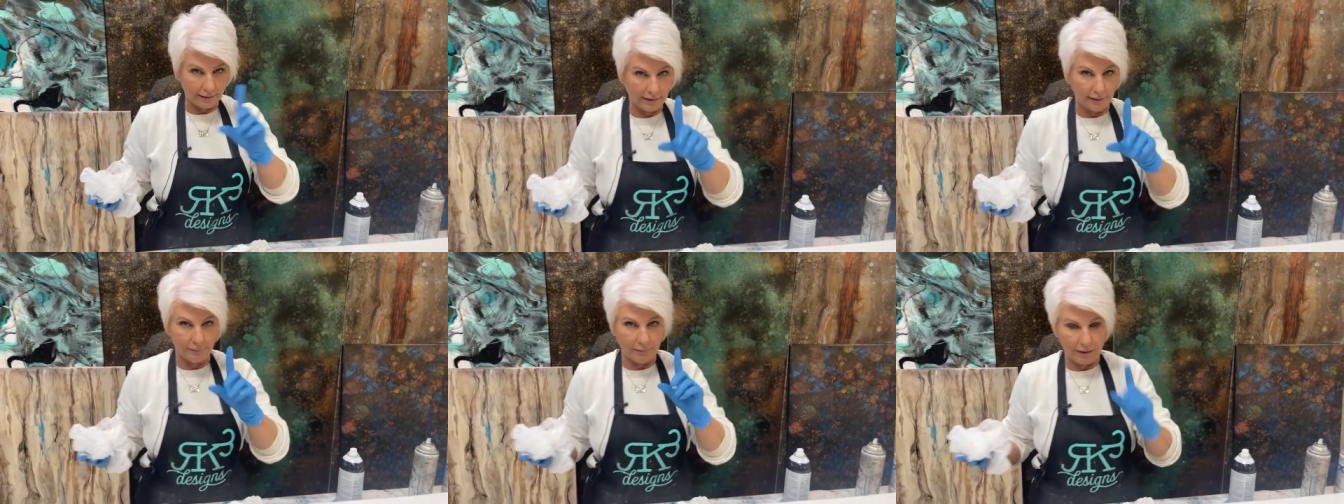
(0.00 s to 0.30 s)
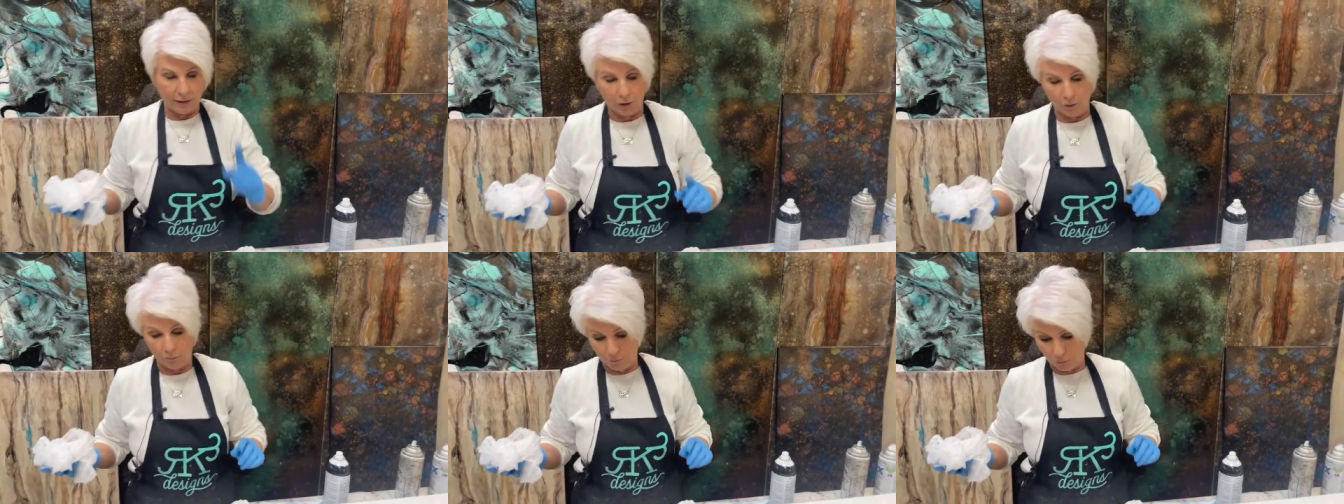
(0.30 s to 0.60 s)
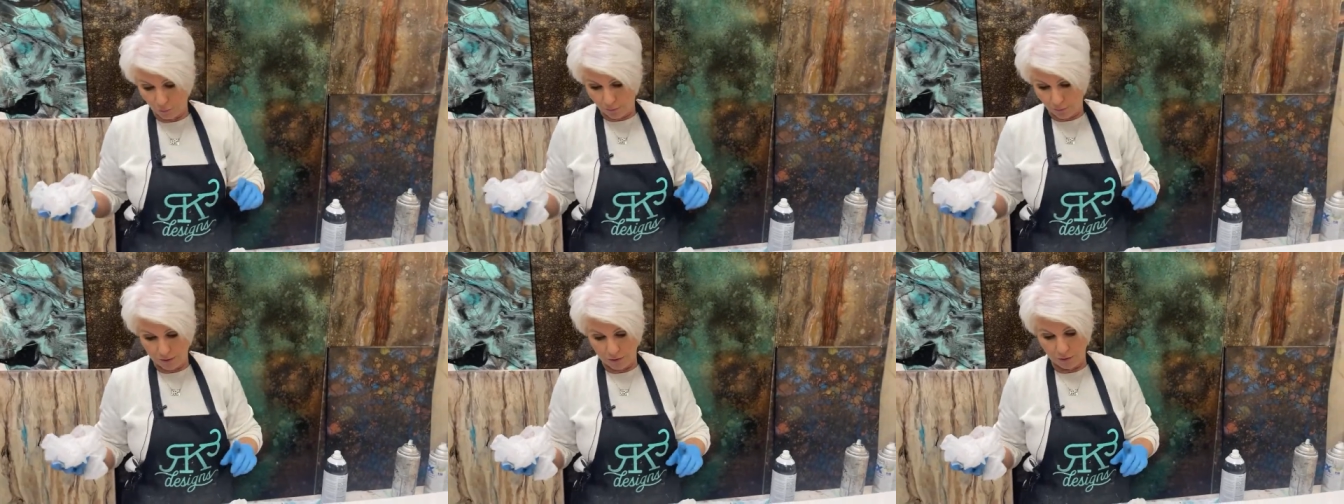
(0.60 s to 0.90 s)
Let me know if
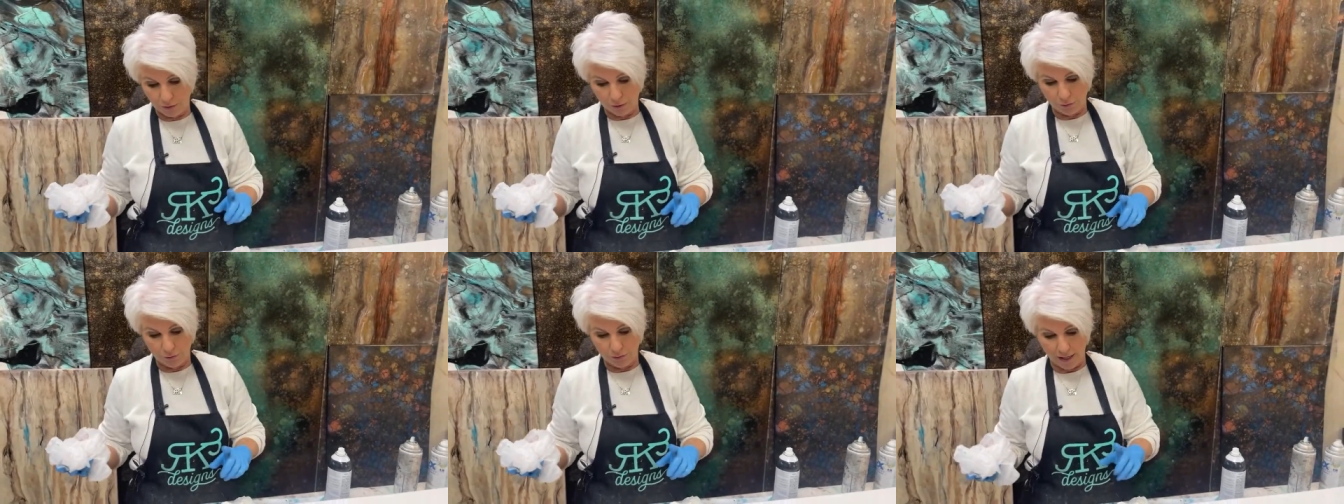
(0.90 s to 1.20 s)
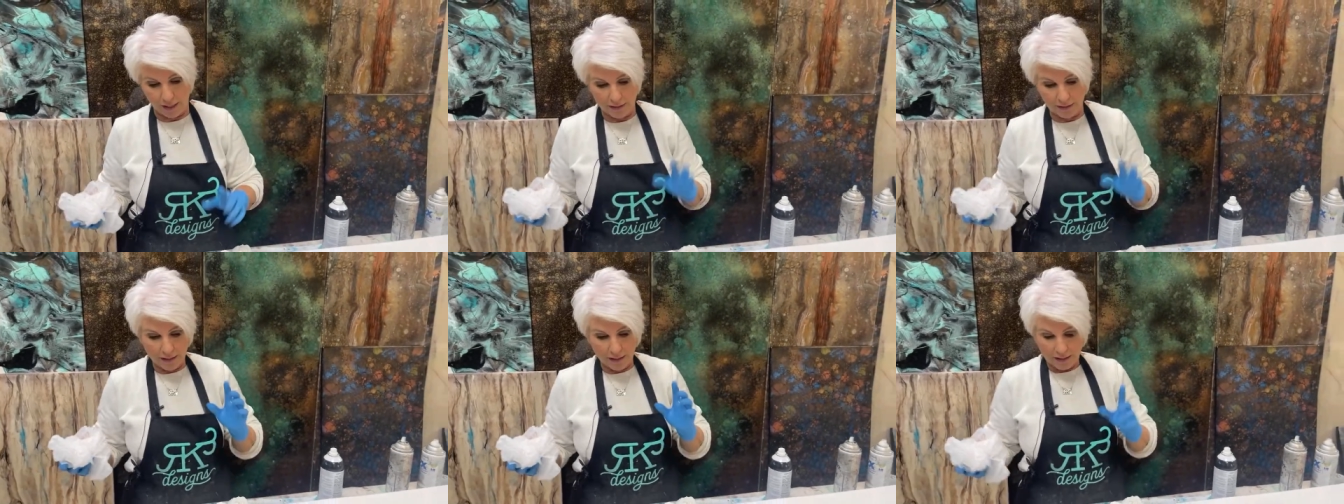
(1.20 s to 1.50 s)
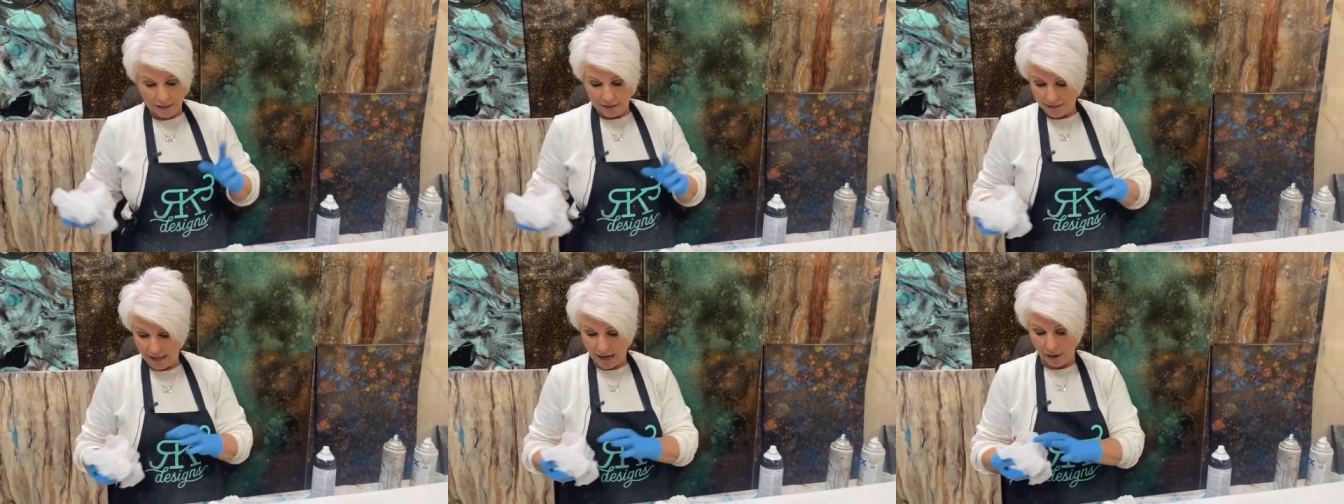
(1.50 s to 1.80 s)
you want me to do that.
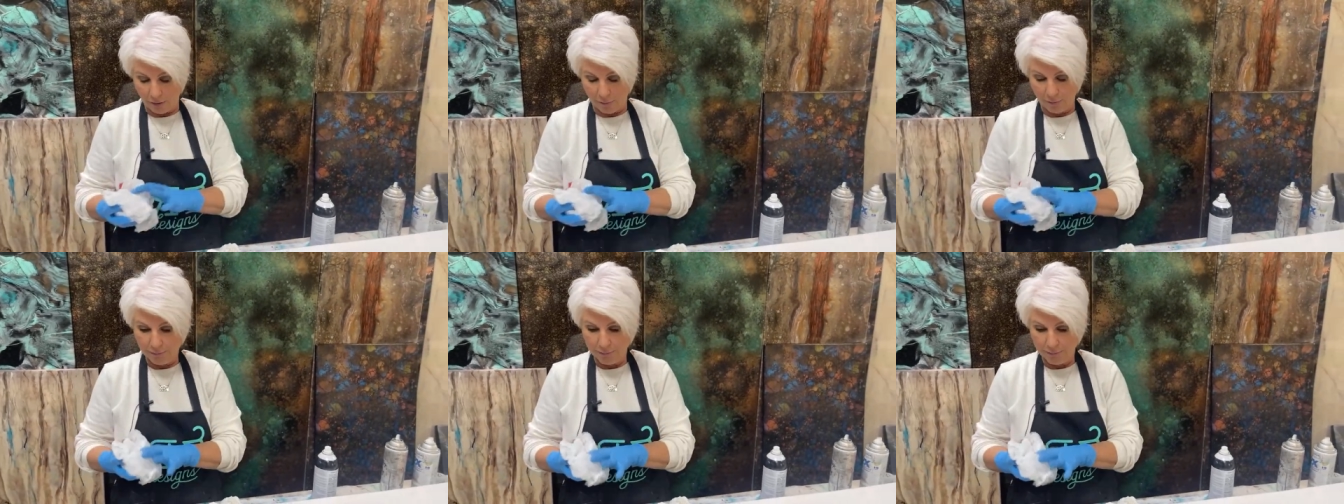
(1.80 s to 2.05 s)
Now.